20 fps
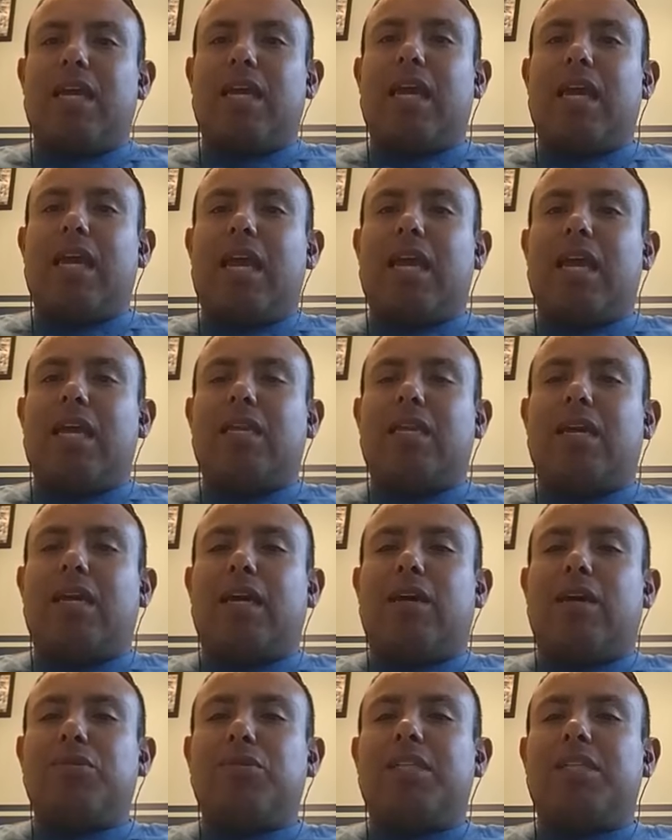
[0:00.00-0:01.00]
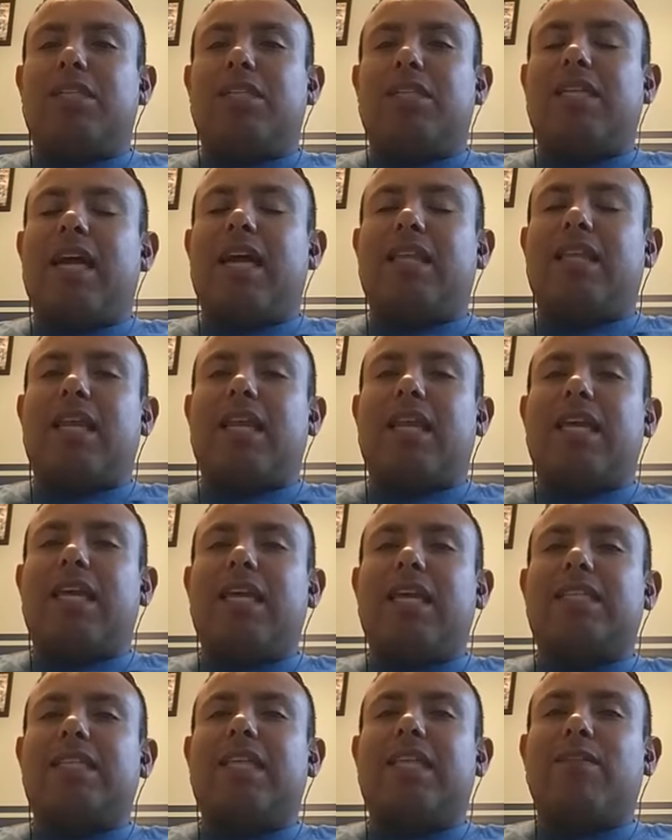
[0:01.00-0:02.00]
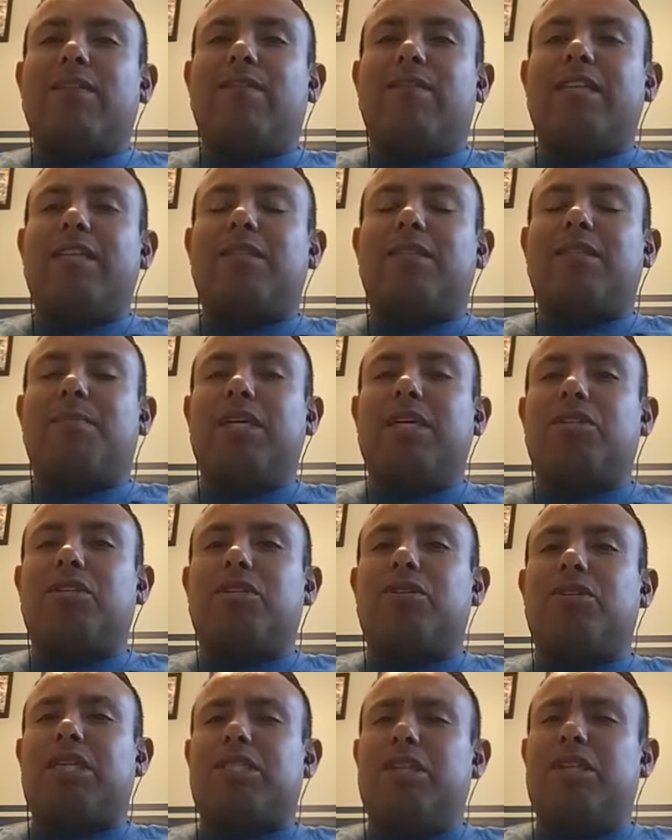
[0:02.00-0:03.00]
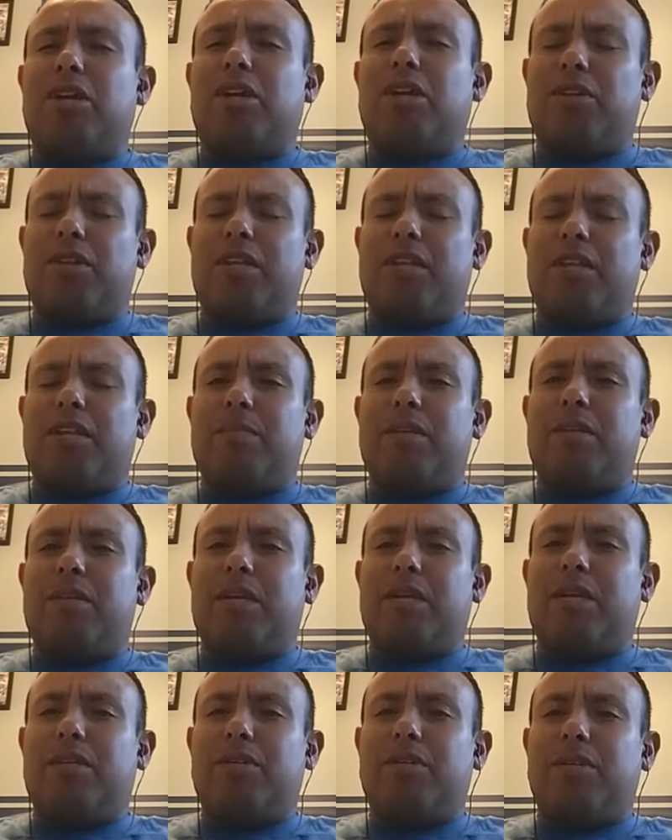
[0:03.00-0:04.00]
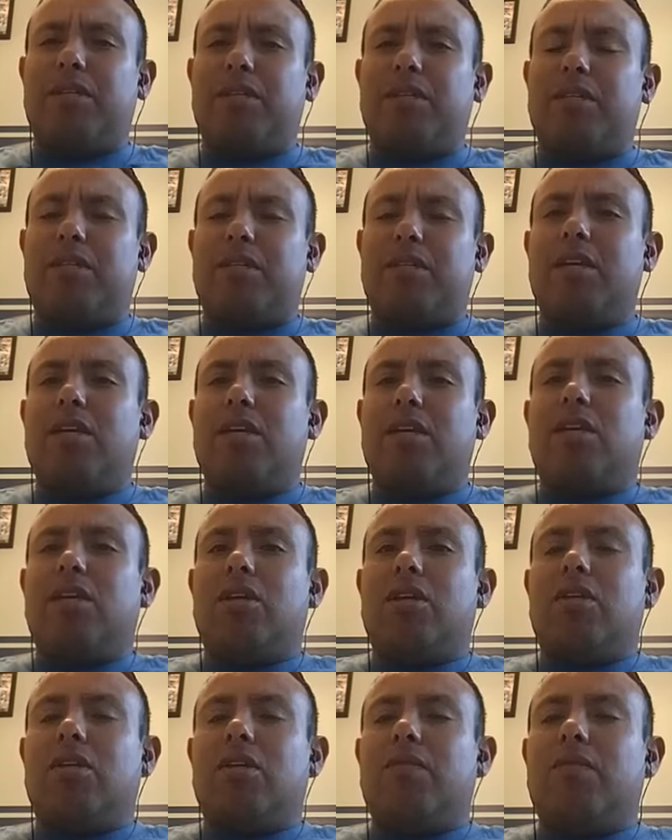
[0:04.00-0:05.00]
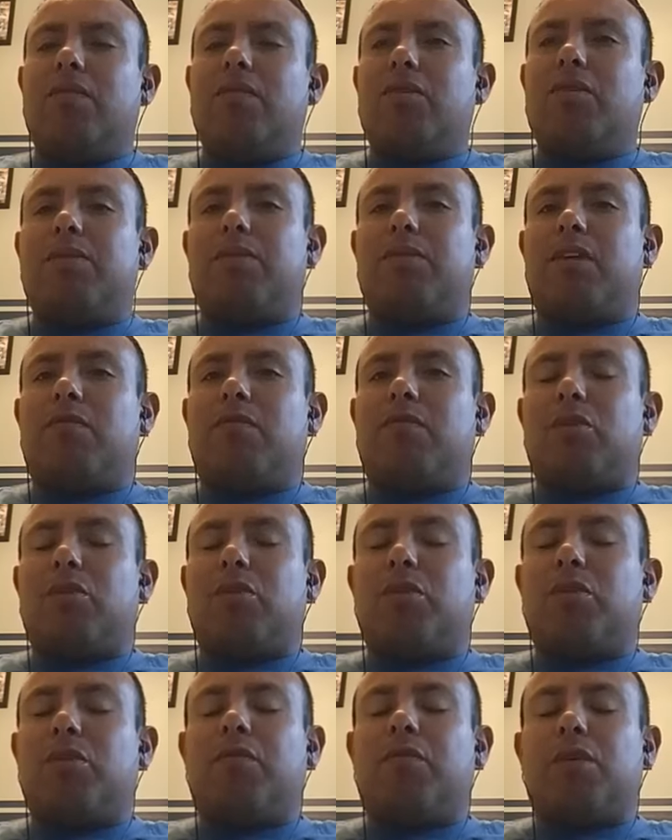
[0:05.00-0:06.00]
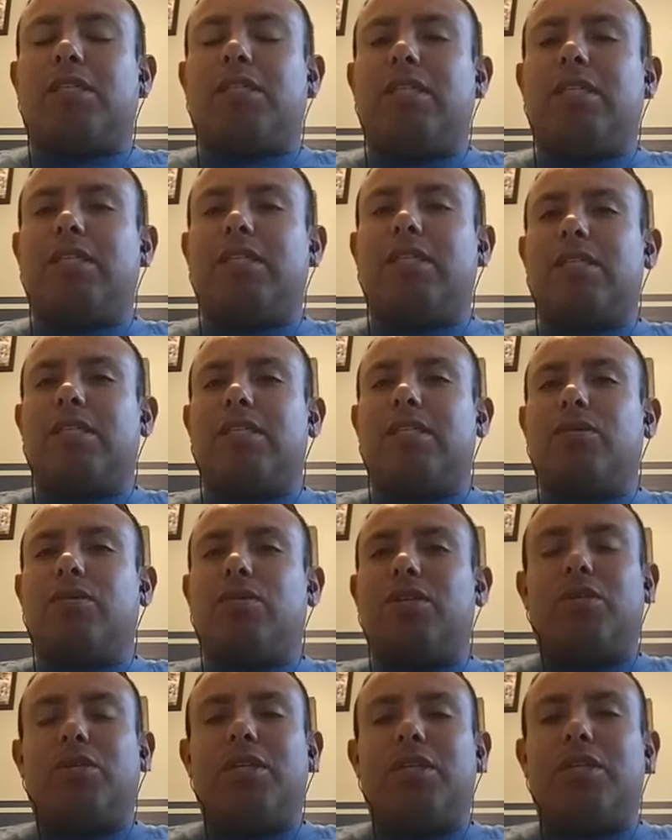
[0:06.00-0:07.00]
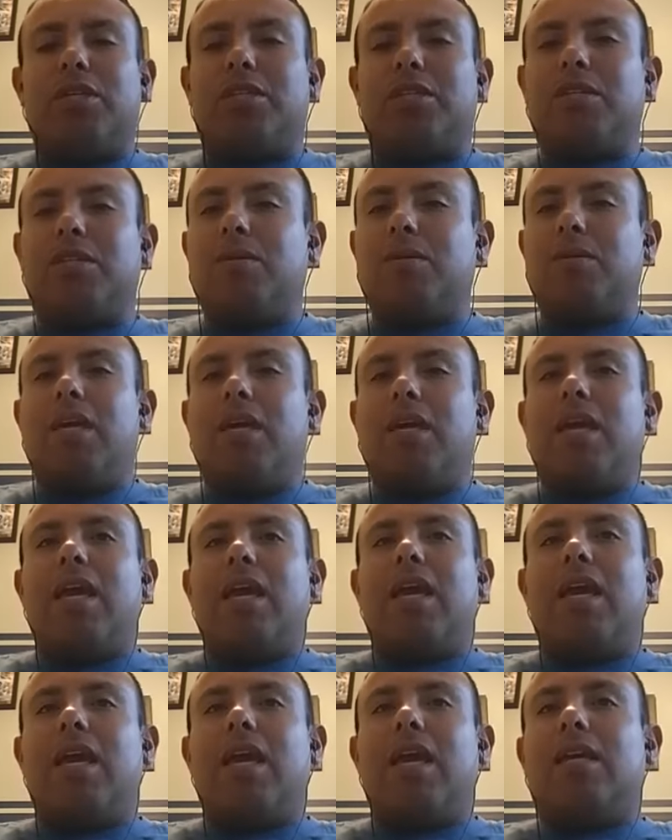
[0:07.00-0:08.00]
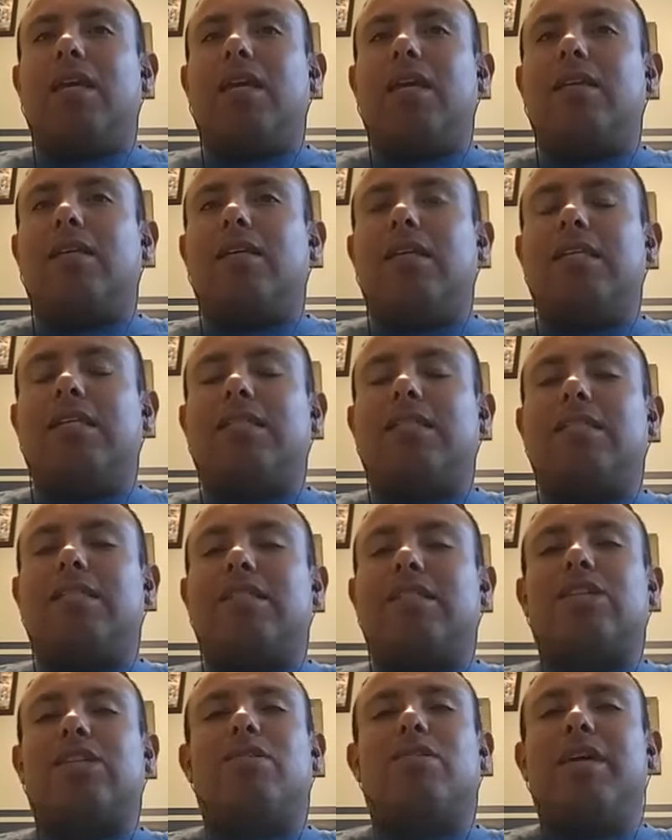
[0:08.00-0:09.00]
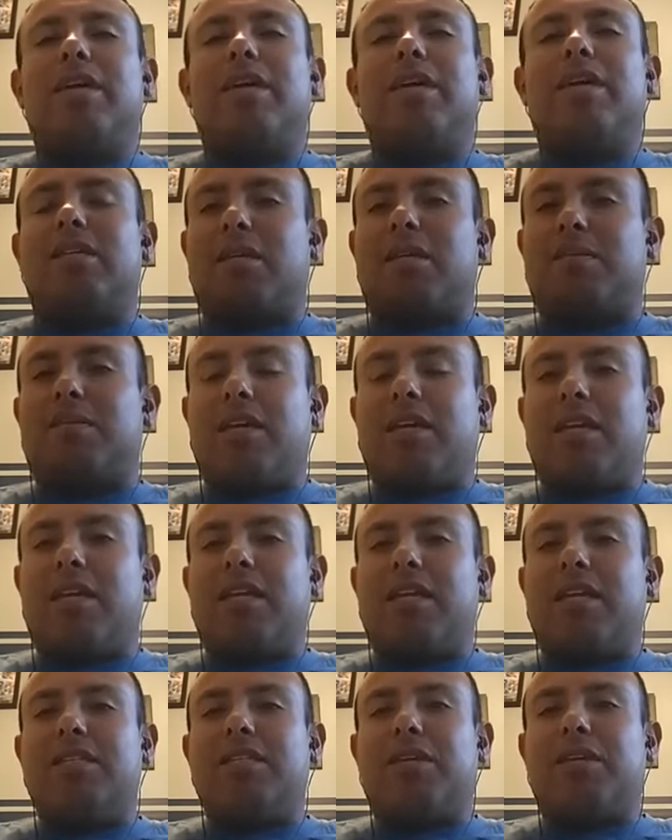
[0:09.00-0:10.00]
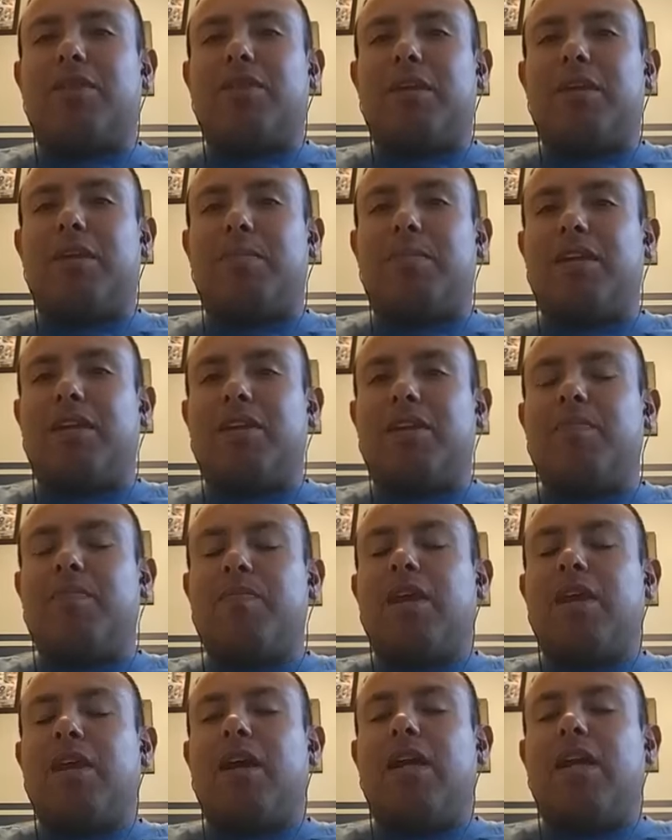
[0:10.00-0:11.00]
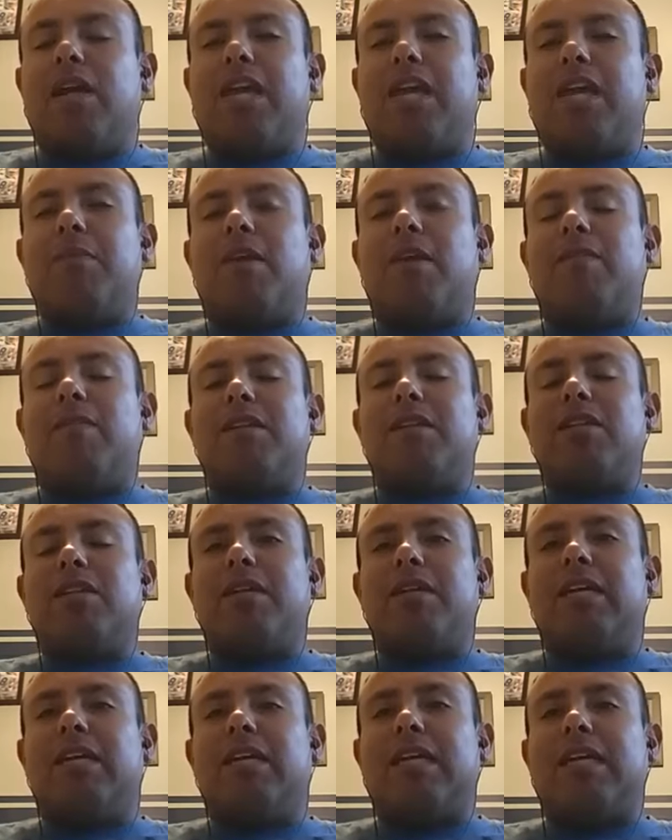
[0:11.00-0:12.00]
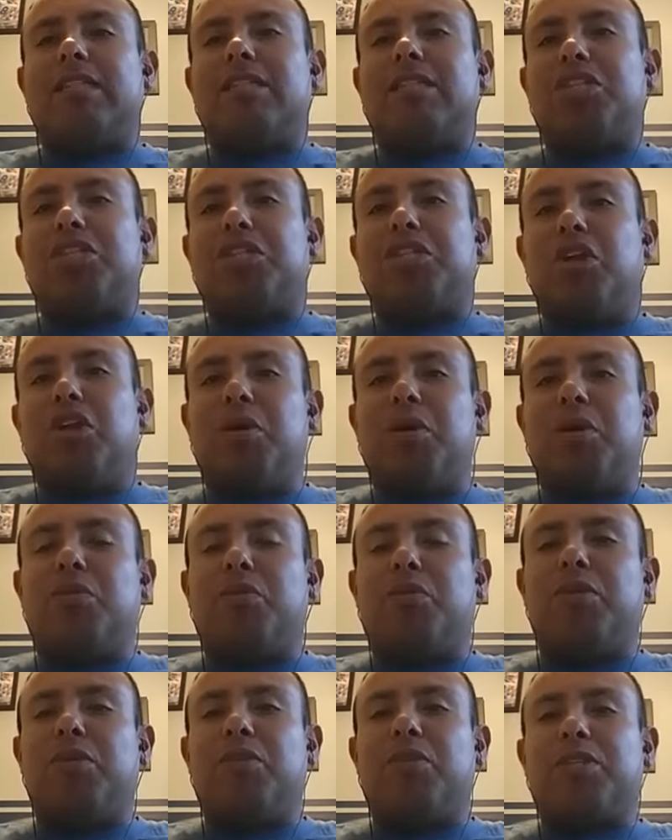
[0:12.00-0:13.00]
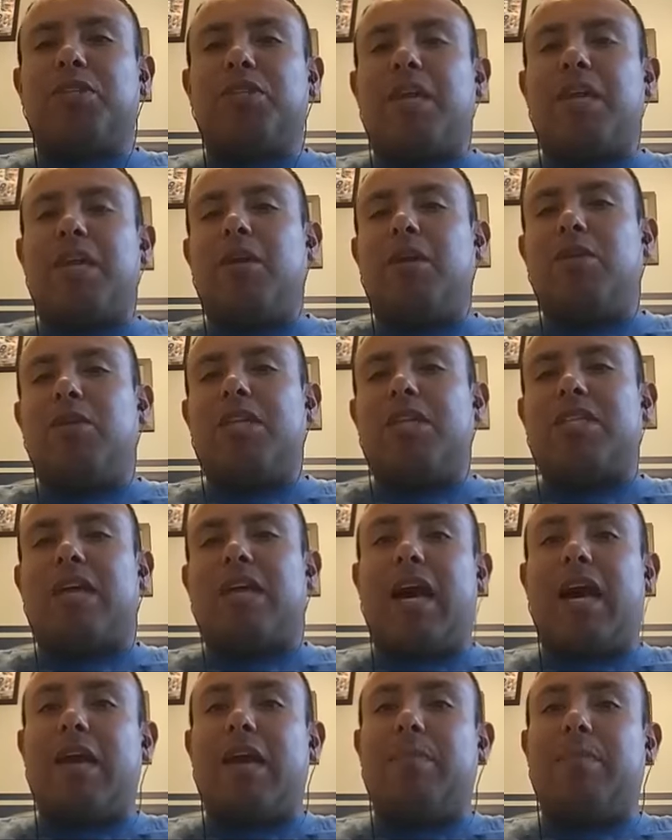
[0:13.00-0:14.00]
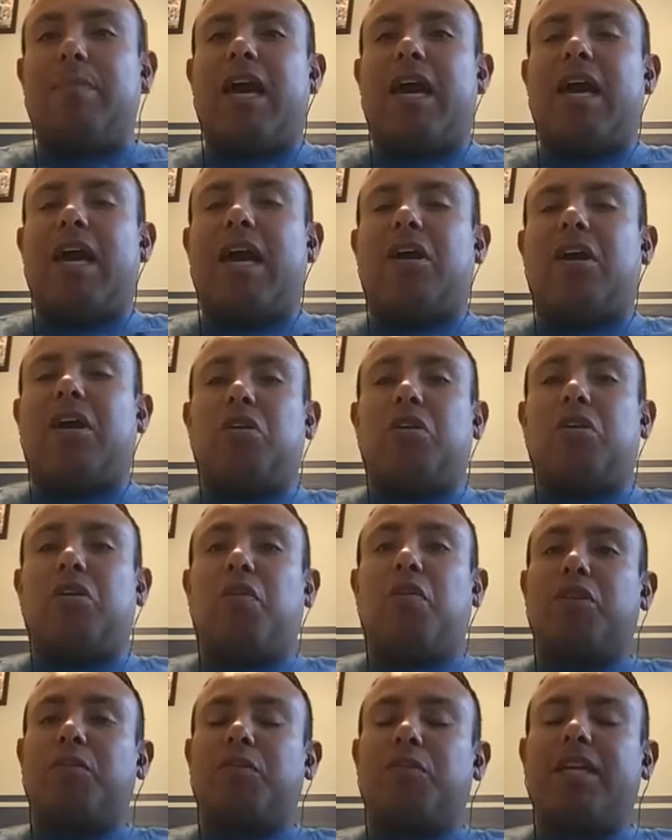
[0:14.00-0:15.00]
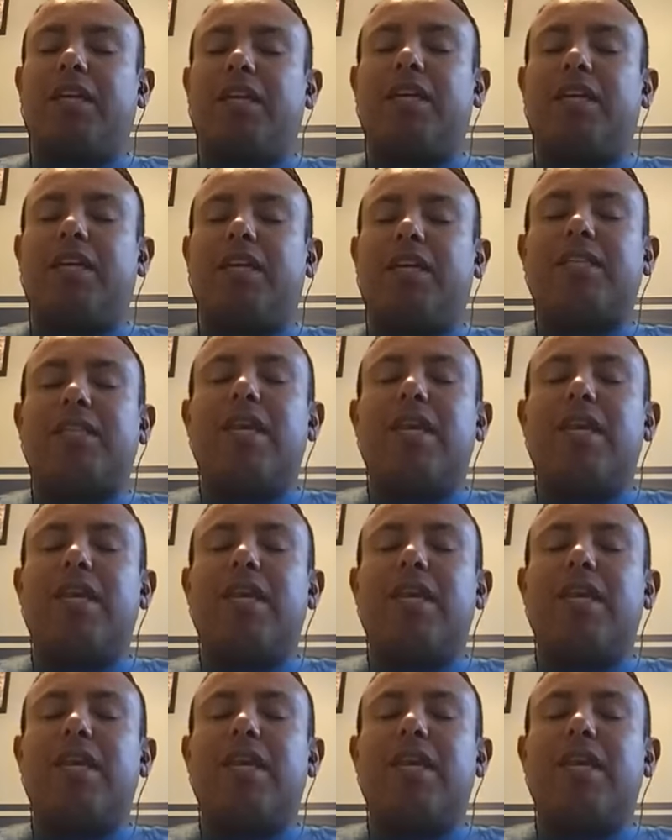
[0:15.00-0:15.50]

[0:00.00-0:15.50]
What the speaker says: And I was reading a stat that he has never faced a pitcher that's younger than him in the major leagues. So even though he's been around for 3 or 4 seasons, he's only 22. And he has tremendous upside. He's a great player. I know he came off a little bit as a showboat when he first came up with his eye black all over the place.